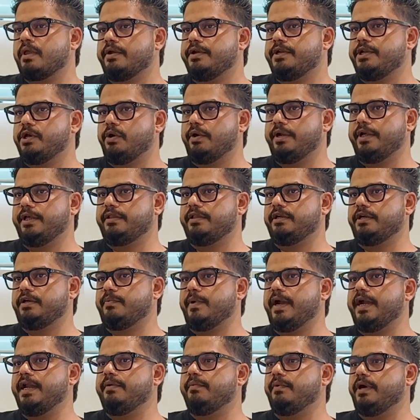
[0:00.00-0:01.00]
during the
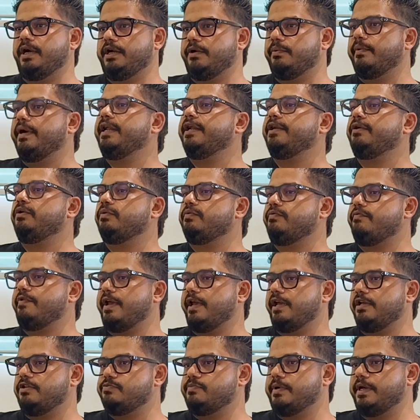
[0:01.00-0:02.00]
21-22
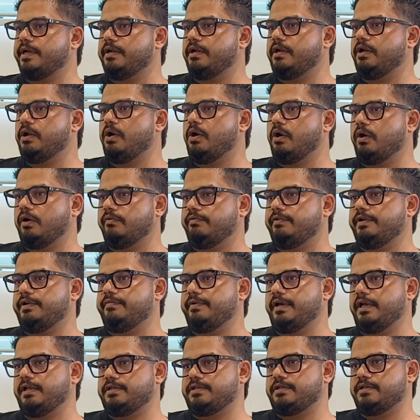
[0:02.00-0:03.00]
phase, when a lot of
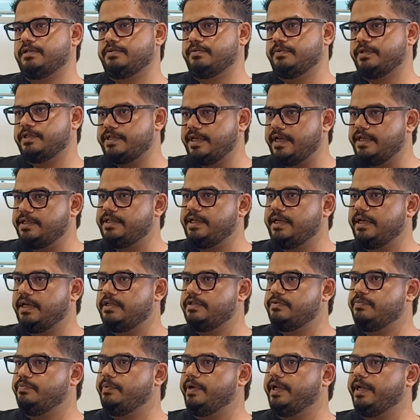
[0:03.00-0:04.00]
investors were chasing
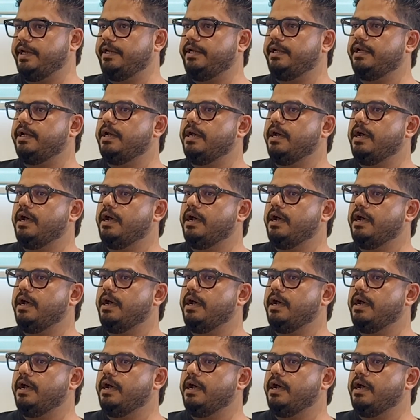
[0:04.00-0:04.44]
us, we